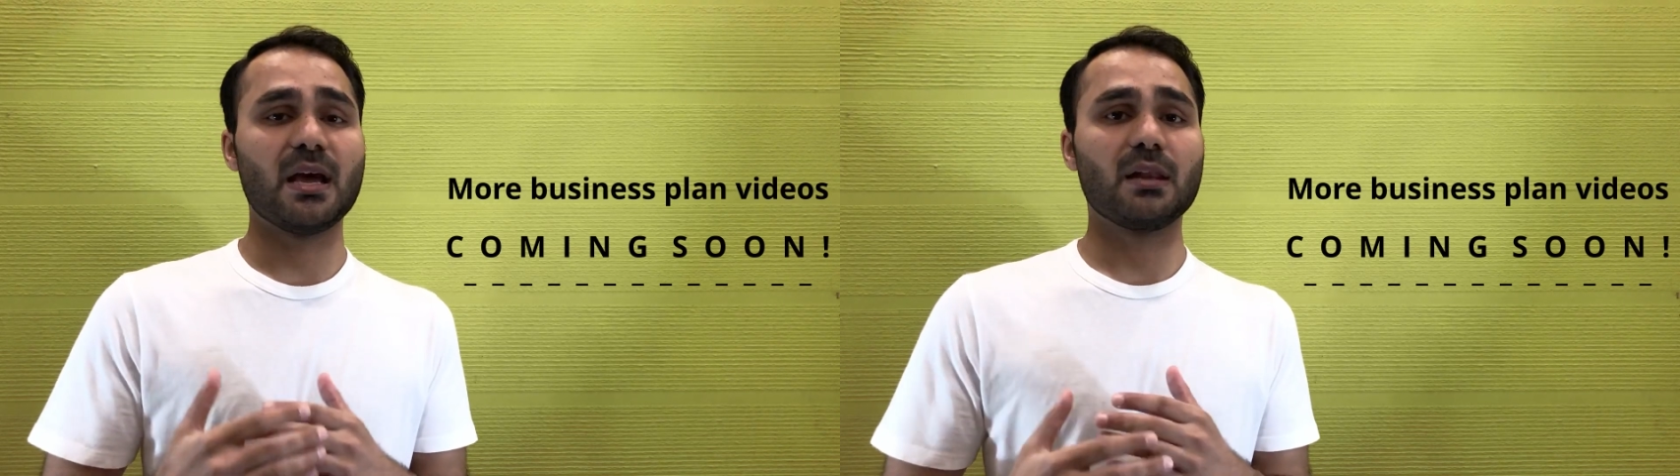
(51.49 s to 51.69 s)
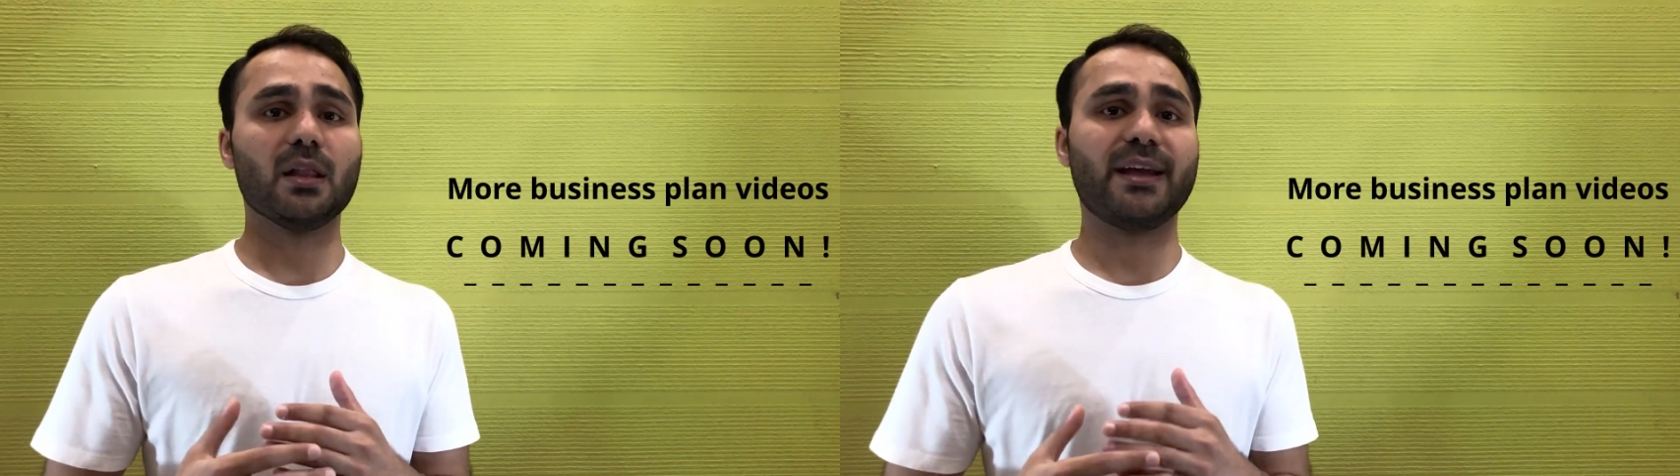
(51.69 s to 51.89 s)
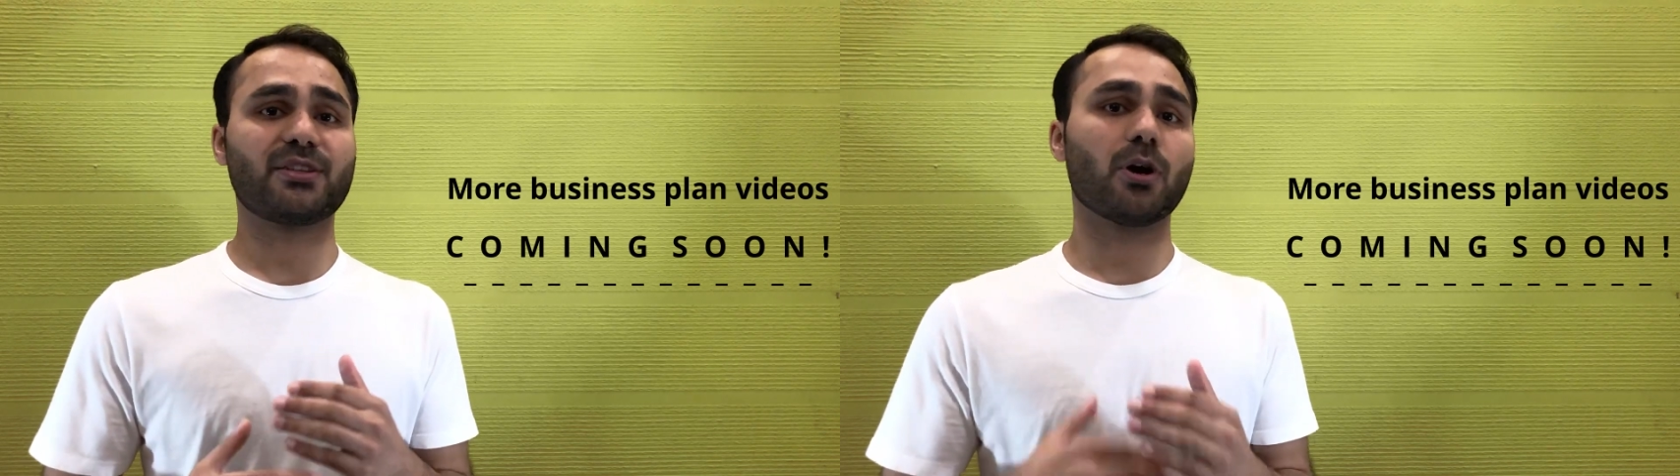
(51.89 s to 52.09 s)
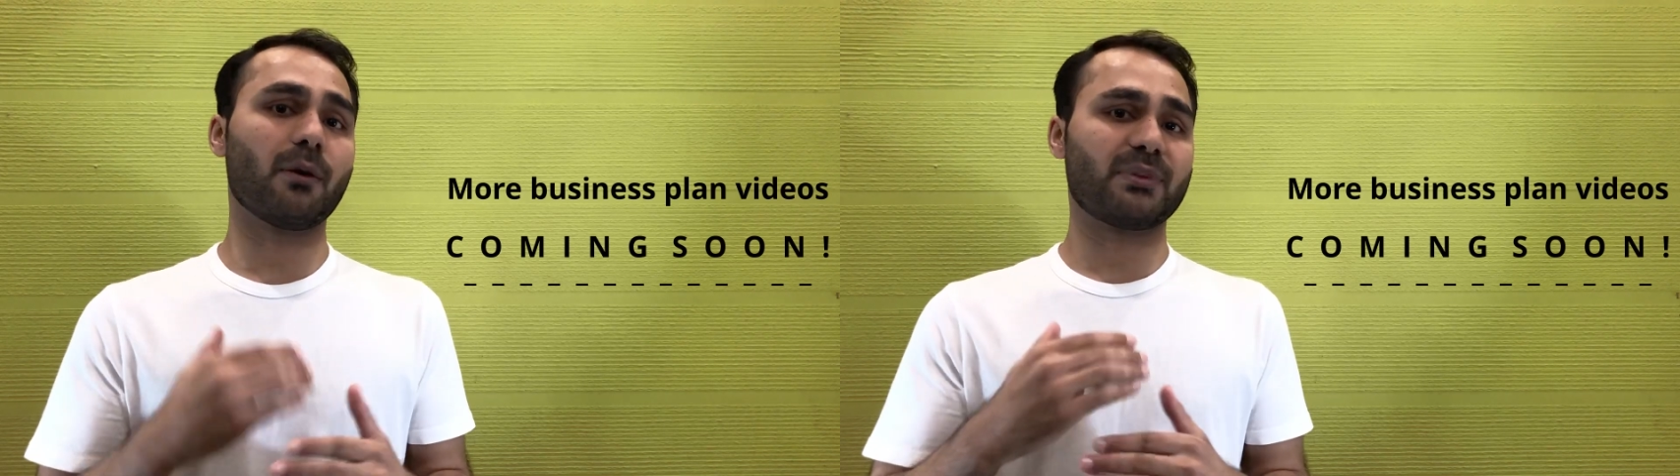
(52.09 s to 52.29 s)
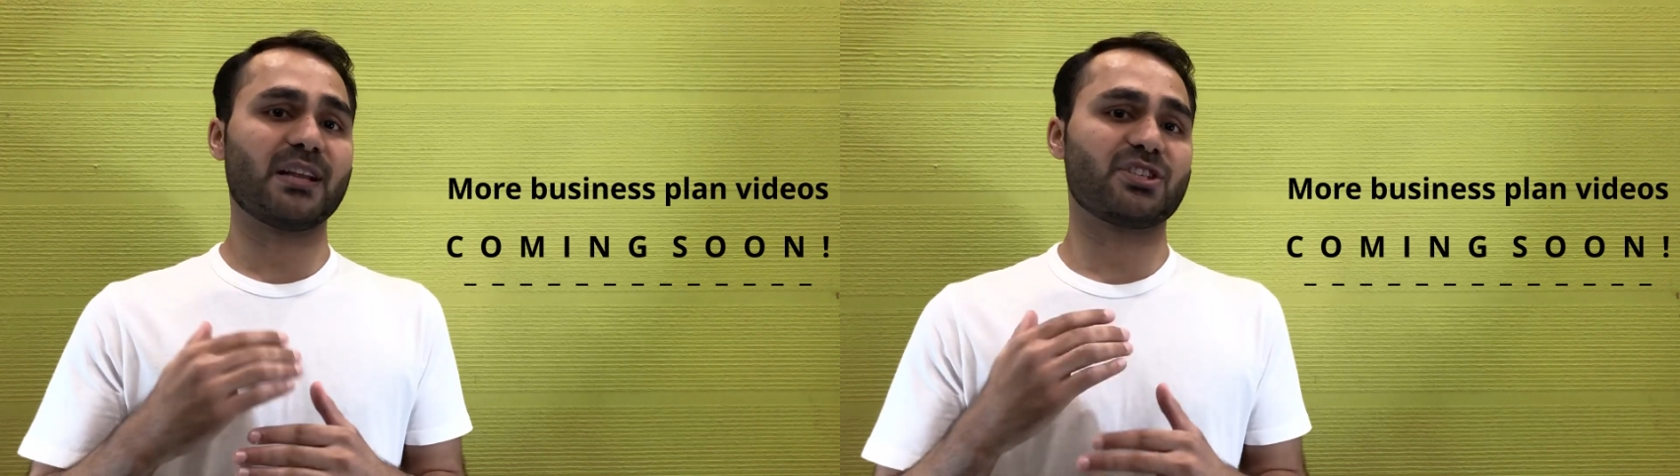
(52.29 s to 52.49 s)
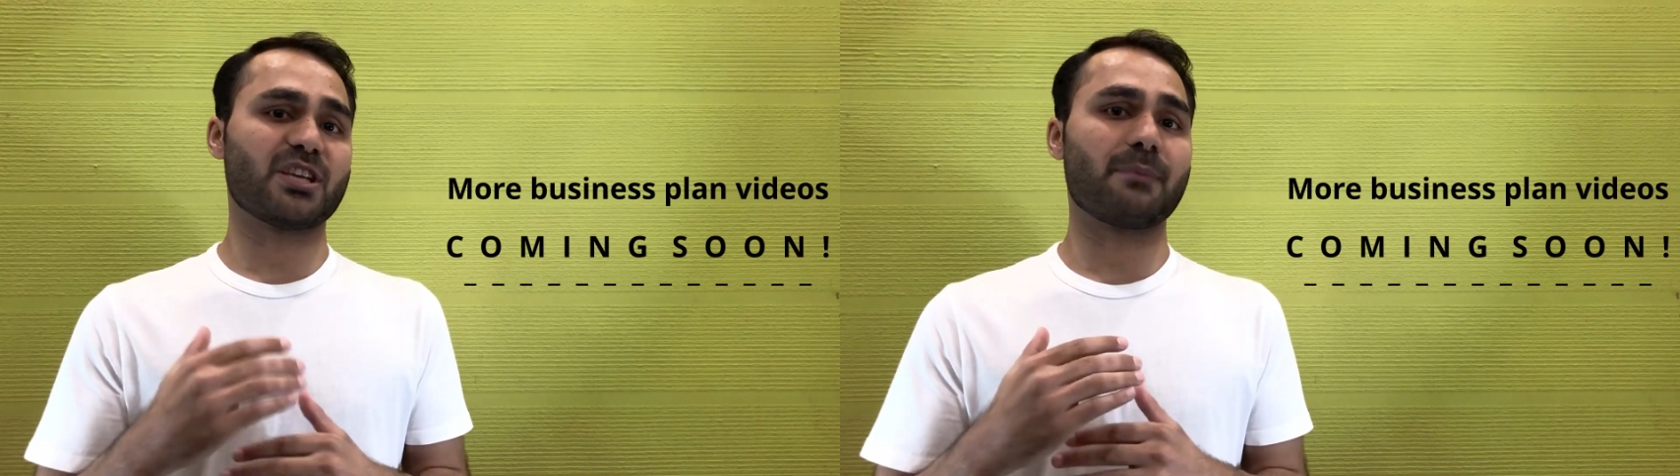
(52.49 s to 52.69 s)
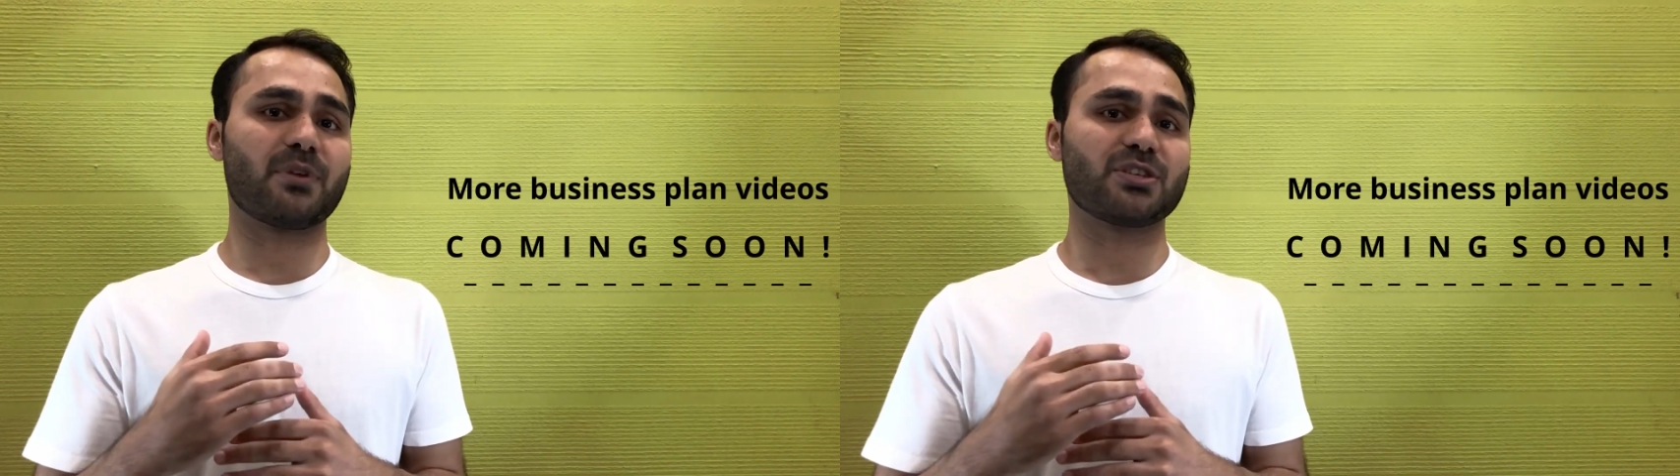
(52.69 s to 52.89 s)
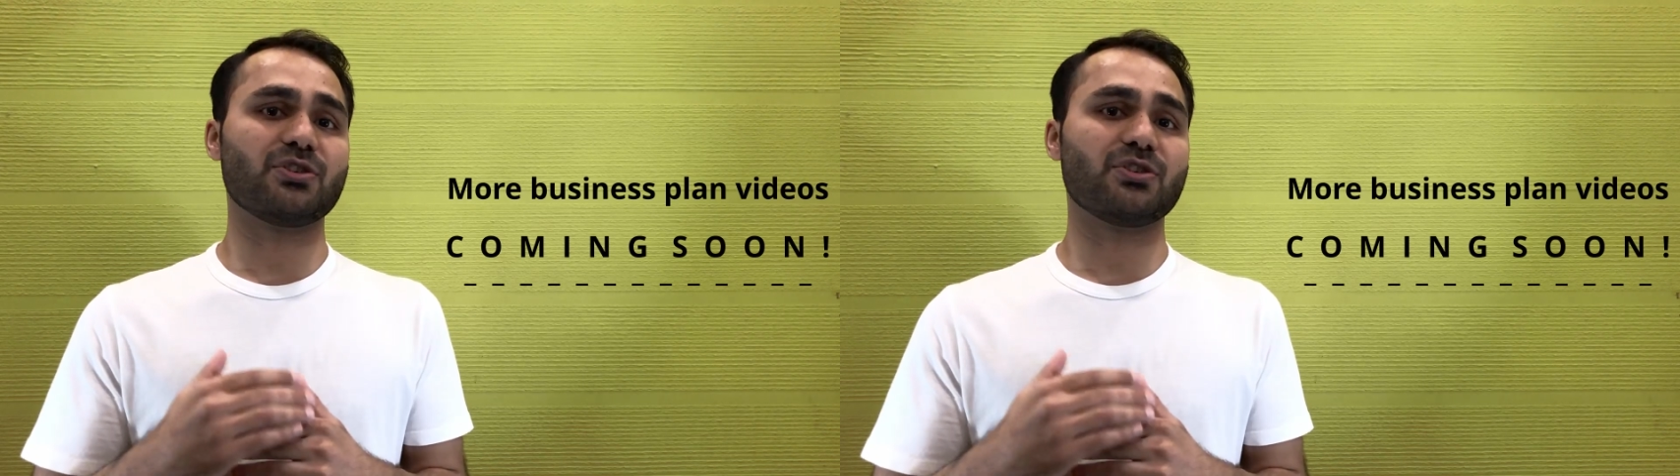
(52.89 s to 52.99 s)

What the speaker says: like top 10 chapters